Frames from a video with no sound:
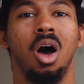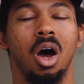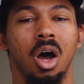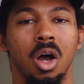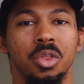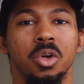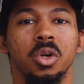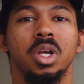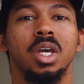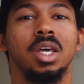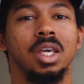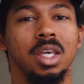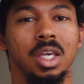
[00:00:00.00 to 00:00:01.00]
other
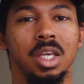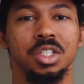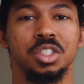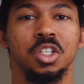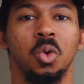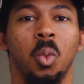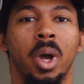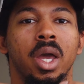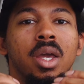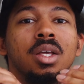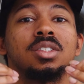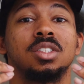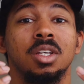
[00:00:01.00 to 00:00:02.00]
easier
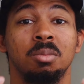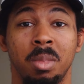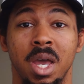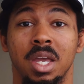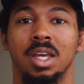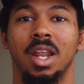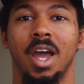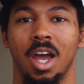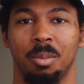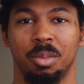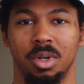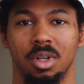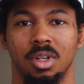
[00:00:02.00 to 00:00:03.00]
way to make it
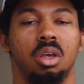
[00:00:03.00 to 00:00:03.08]
happen.